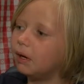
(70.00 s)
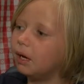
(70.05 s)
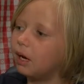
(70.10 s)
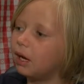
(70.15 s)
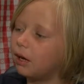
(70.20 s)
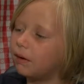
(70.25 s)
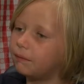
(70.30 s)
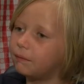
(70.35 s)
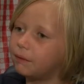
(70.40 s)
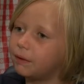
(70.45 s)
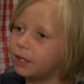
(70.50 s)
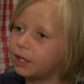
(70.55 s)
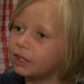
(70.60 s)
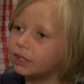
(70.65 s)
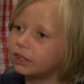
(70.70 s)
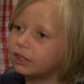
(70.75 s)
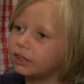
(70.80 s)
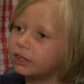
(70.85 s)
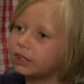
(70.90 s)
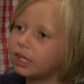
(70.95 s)
but at
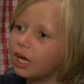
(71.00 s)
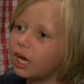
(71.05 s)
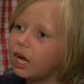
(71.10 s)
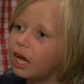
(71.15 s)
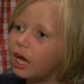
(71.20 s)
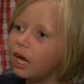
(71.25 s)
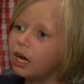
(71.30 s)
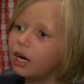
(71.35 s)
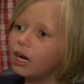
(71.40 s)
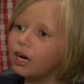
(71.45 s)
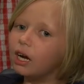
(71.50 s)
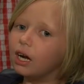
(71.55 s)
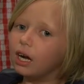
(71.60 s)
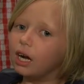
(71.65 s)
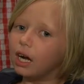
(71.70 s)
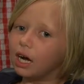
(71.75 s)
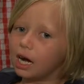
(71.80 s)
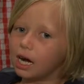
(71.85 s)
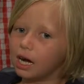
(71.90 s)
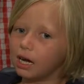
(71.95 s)
first
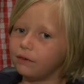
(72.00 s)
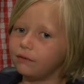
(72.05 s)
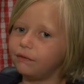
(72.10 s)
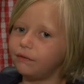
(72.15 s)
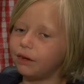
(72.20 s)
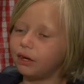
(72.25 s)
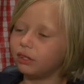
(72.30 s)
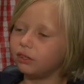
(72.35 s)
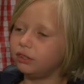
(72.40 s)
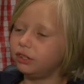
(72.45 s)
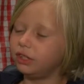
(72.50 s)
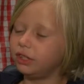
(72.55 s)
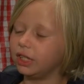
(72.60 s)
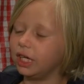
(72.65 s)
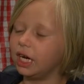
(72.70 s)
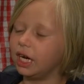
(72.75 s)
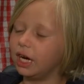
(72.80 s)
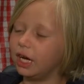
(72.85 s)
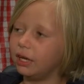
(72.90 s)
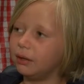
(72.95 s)
I felt
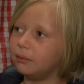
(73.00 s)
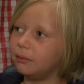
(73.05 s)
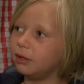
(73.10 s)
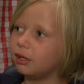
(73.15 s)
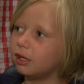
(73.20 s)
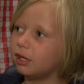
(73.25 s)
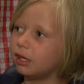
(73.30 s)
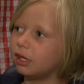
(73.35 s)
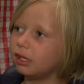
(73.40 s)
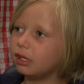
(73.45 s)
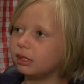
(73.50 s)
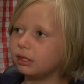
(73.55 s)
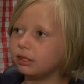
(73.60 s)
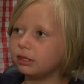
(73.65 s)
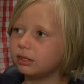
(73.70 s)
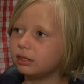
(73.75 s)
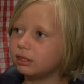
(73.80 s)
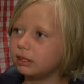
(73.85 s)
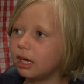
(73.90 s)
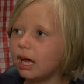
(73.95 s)
shy
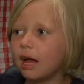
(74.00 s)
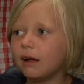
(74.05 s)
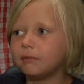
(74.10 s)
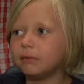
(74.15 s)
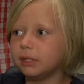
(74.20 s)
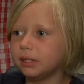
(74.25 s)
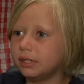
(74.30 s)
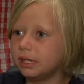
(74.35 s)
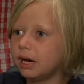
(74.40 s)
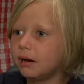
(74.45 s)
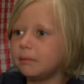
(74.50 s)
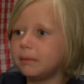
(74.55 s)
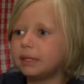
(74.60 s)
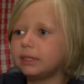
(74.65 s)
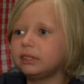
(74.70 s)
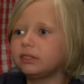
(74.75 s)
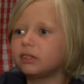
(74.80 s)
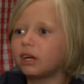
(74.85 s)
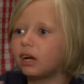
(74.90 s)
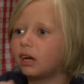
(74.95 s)
because every time I
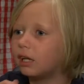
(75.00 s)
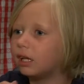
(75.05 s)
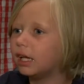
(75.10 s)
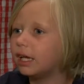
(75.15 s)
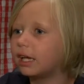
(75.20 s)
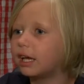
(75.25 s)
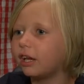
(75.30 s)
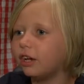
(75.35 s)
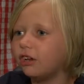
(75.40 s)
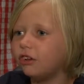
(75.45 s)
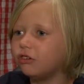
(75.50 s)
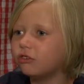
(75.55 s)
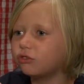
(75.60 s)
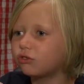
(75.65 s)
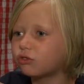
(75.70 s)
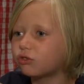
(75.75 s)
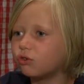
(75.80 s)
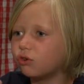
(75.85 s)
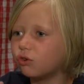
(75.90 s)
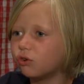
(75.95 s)
start like a new
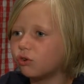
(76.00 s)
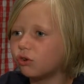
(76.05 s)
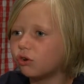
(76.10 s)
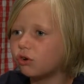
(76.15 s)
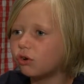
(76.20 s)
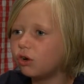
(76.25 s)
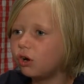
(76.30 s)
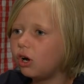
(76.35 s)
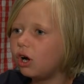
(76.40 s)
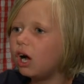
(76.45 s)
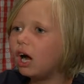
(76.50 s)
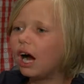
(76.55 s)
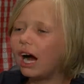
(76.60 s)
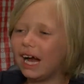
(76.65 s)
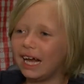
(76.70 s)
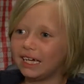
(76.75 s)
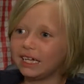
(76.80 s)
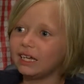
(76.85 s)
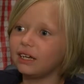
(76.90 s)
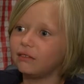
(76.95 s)
school,
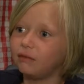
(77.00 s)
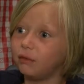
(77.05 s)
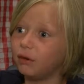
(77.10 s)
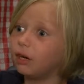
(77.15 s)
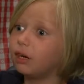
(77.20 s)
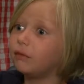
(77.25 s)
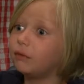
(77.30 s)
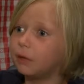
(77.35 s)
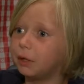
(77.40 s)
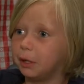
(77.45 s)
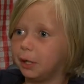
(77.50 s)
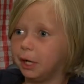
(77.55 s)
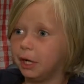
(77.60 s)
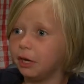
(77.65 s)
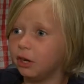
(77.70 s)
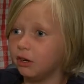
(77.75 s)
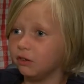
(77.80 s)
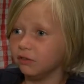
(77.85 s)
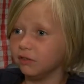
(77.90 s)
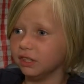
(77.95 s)
I get very, very
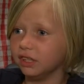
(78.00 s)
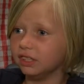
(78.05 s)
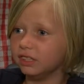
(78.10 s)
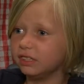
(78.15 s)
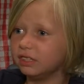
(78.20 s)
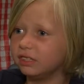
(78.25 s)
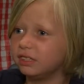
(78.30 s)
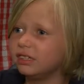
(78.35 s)
nervous.